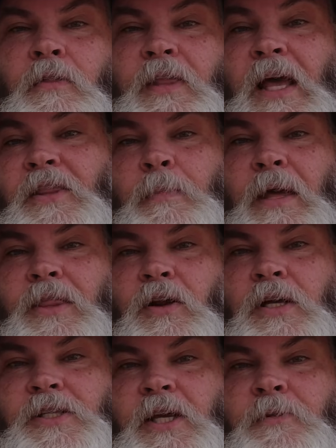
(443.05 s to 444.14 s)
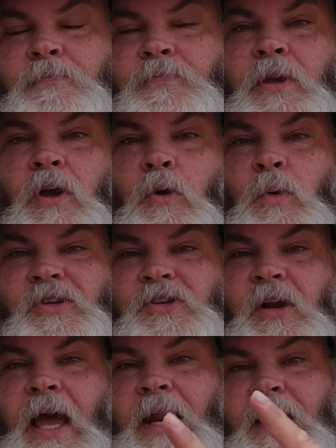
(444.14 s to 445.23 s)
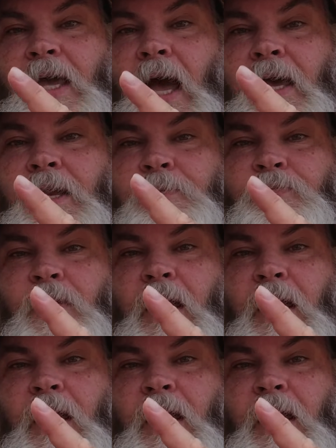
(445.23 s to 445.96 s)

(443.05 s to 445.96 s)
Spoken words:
The other method I did was that I had a cane